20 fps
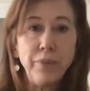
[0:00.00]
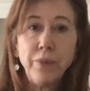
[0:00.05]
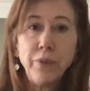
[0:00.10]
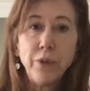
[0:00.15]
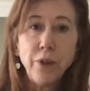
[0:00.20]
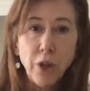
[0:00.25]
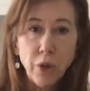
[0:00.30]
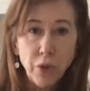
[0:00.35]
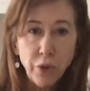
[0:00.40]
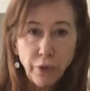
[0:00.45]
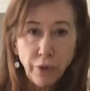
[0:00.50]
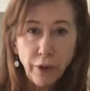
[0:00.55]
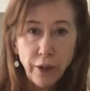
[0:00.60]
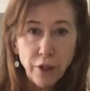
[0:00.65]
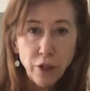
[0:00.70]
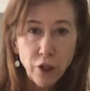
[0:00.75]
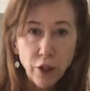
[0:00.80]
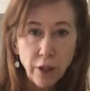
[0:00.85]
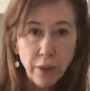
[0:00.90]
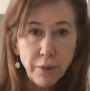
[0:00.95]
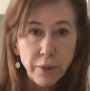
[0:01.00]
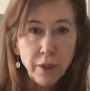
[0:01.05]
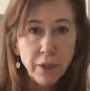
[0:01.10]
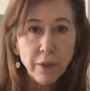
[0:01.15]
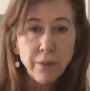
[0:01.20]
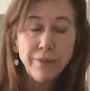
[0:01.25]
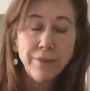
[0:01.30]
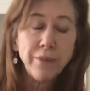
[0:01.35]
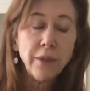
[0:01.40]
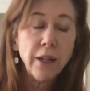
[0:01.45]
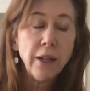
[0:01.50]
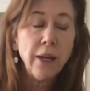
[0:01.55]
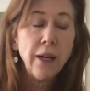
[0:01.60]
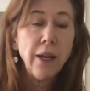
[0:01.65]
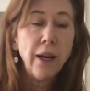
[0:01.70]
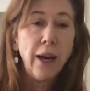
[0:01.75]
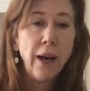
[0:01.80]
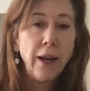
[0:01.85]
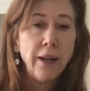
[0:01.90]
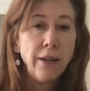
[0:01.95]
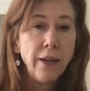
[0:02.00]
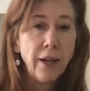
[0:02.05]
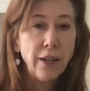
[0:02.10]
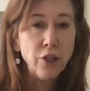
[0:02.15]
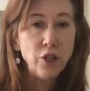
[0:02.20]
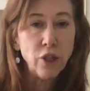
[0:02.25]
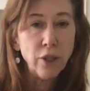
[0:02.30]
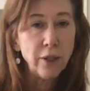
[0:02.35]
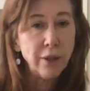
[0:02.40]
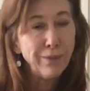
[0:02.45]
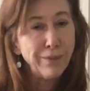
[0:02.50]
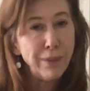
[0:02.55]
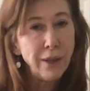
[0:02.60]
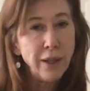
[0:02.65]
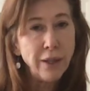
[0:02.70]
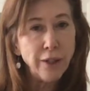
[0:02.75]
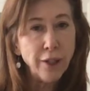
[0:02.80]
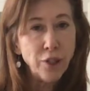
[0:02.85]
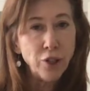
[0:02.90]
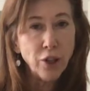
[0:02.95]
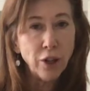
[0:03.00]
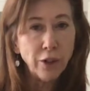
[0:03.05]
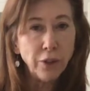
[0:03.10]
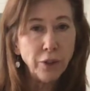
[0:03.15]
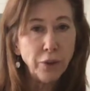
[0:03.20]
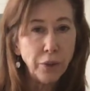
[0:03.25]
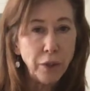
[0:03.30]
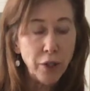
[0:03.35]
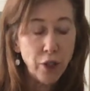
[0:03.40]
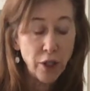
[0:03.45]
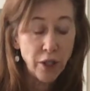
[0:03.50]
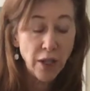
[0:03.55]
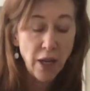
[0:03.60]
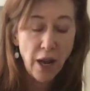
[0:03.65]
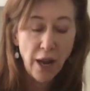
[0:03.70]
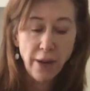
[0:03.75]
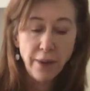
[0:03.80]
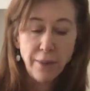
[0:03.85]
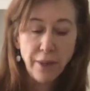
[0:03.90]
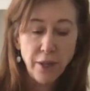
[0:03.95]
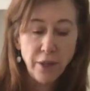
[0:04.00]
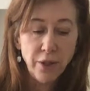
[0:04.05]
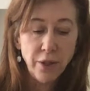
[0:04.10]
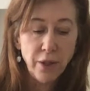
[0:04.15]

those friendships and not just be in the jungle with just animals.